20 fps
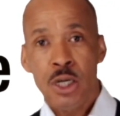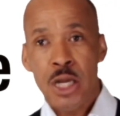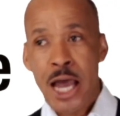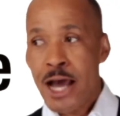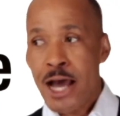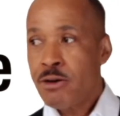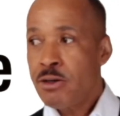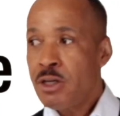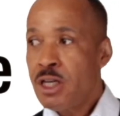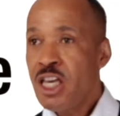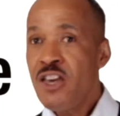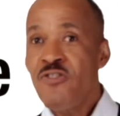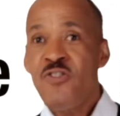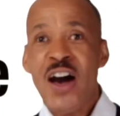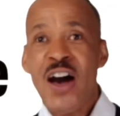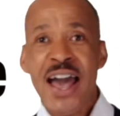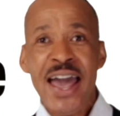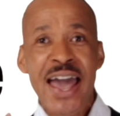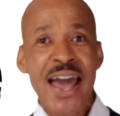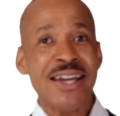Now, if
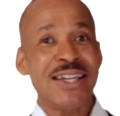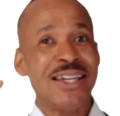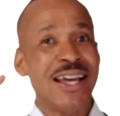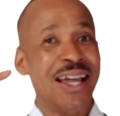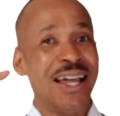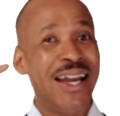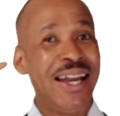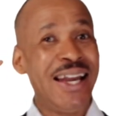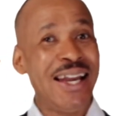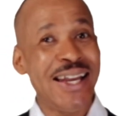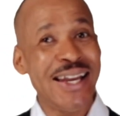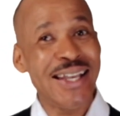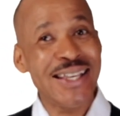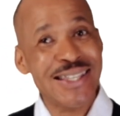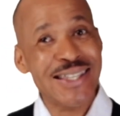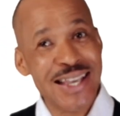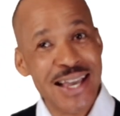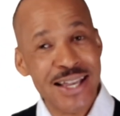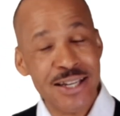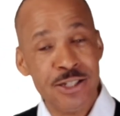I had
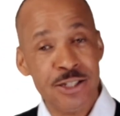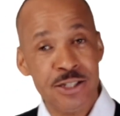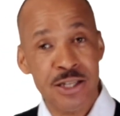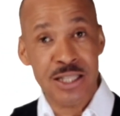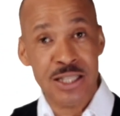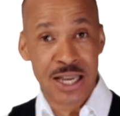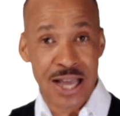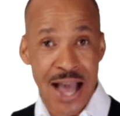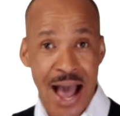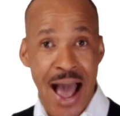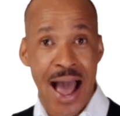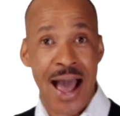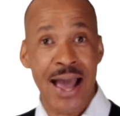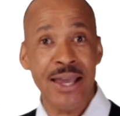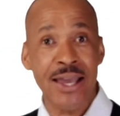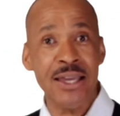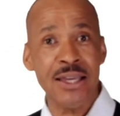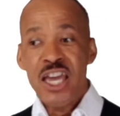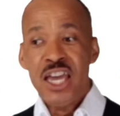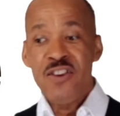listened to the
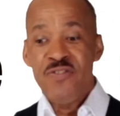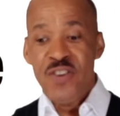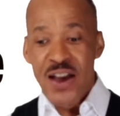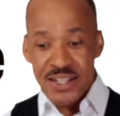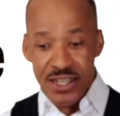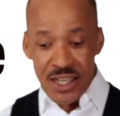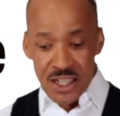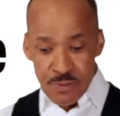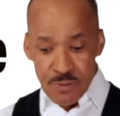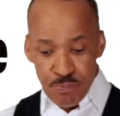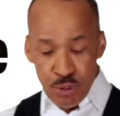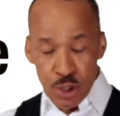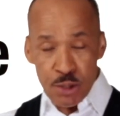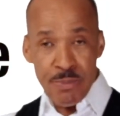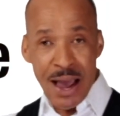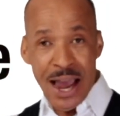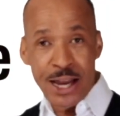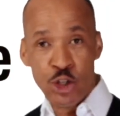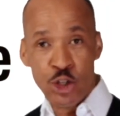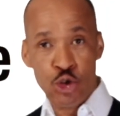guy, if I didn't put
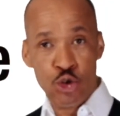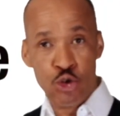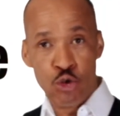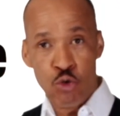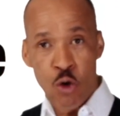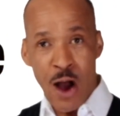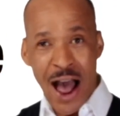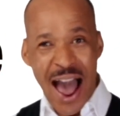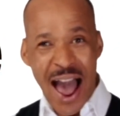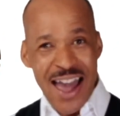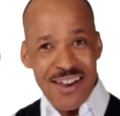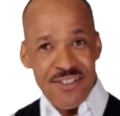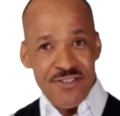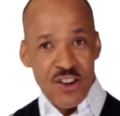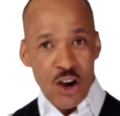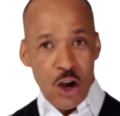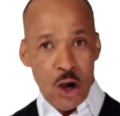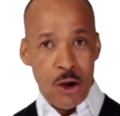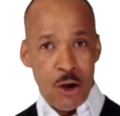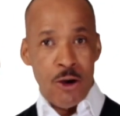my drive
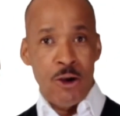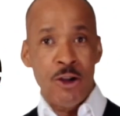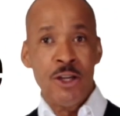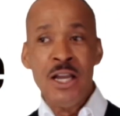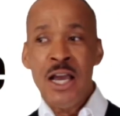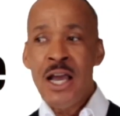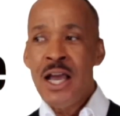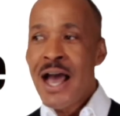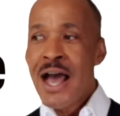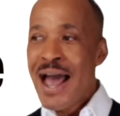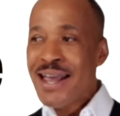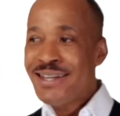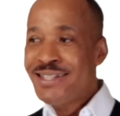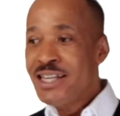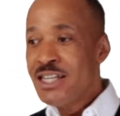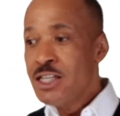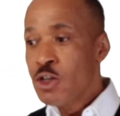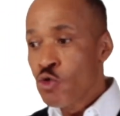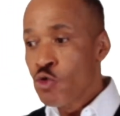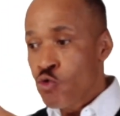on, I
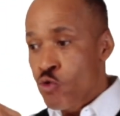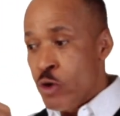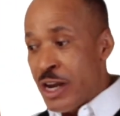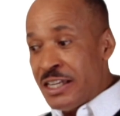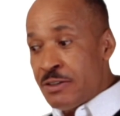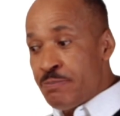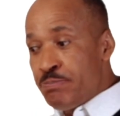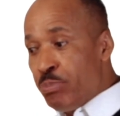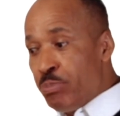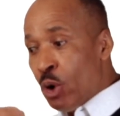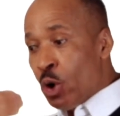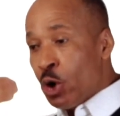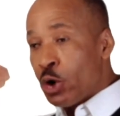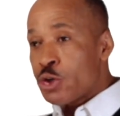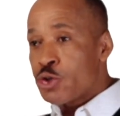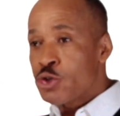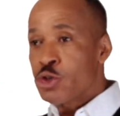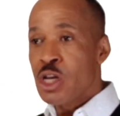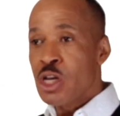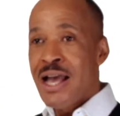didn't read
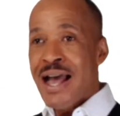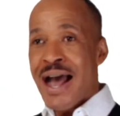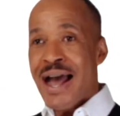books,